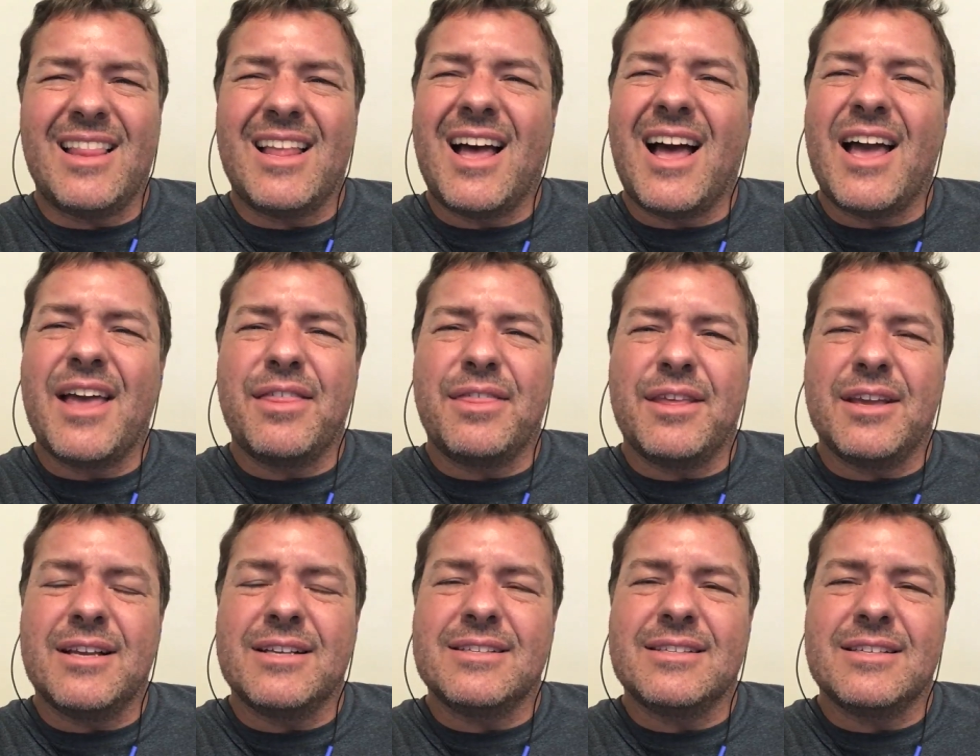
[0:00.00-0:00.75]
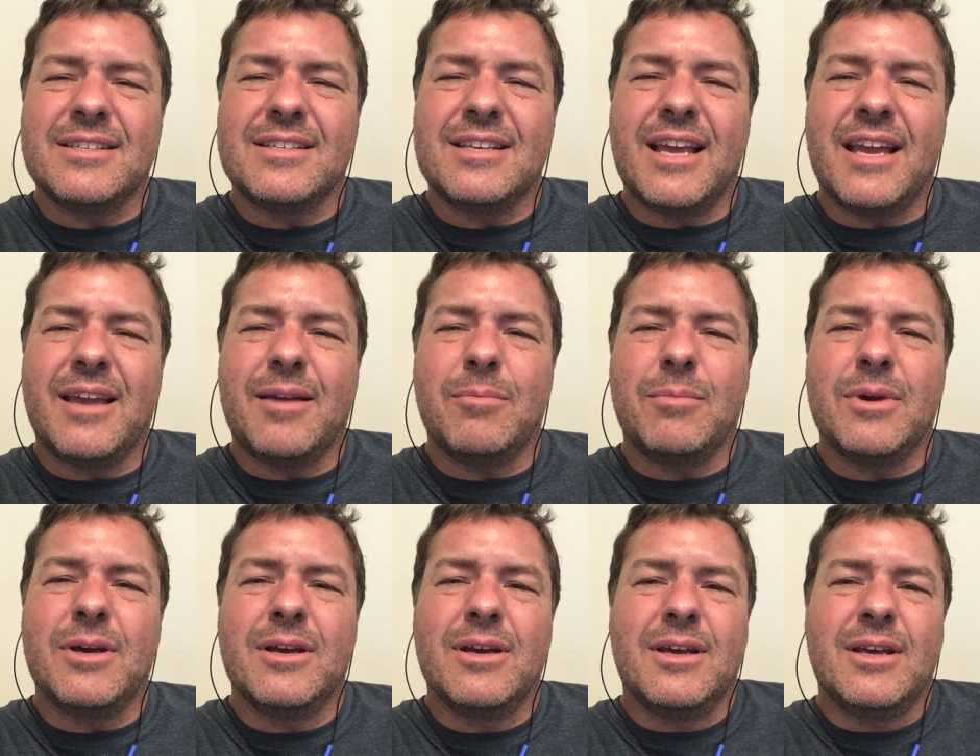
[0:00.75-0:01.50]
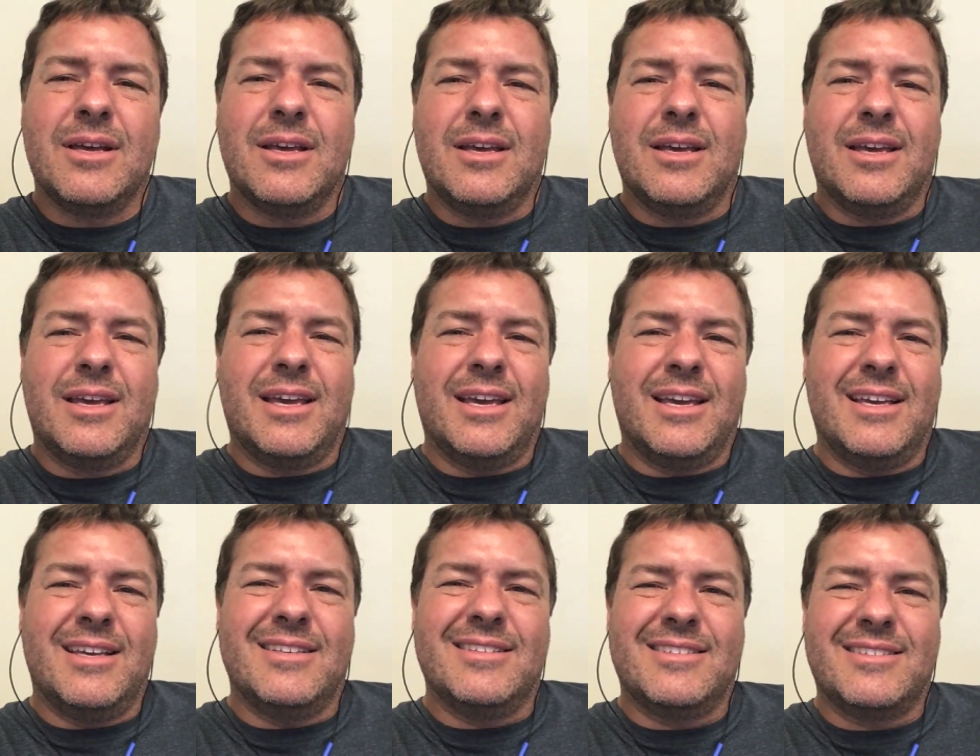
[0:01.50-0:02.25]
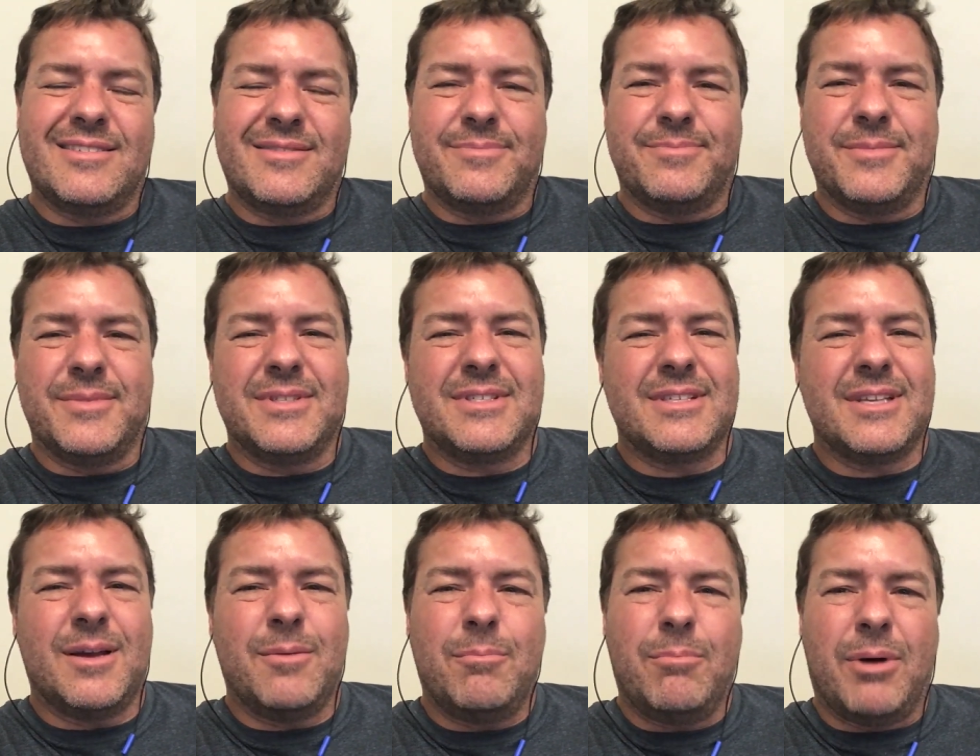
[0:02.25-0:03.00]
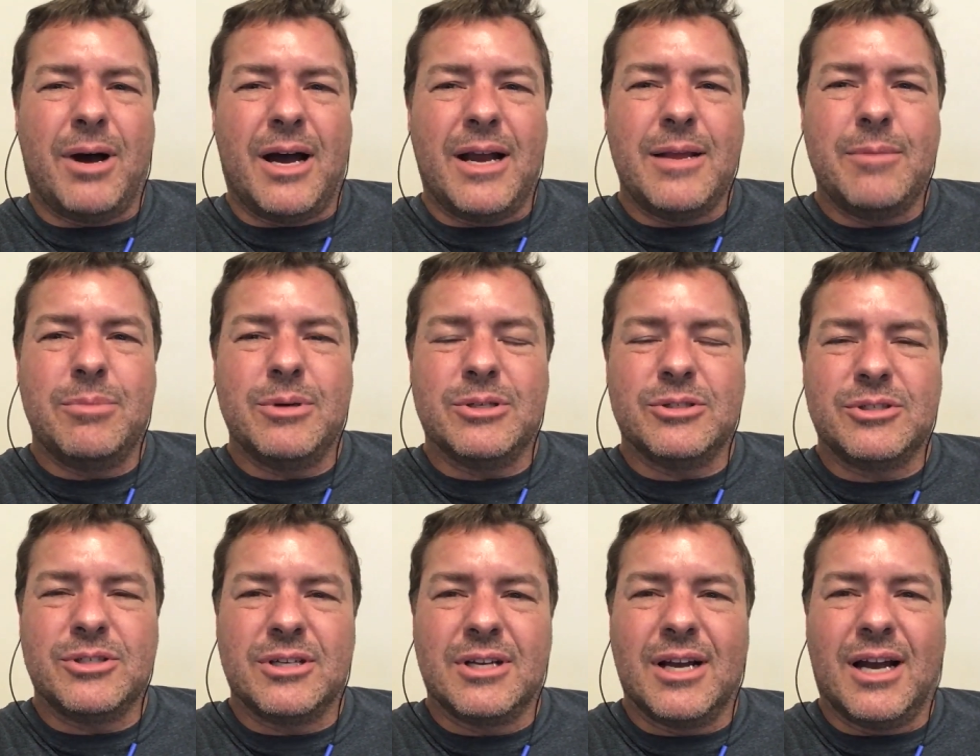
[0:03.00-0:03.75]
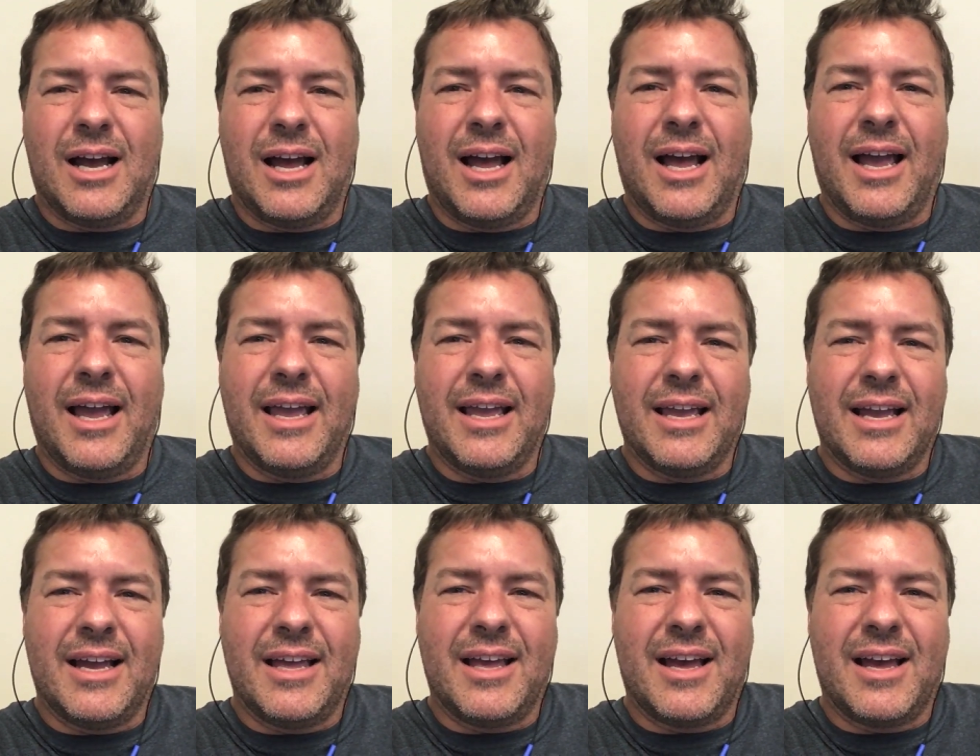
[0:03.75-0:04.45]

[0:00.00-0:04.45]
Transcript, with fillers: I think is his name. He's some bodybuilder guy.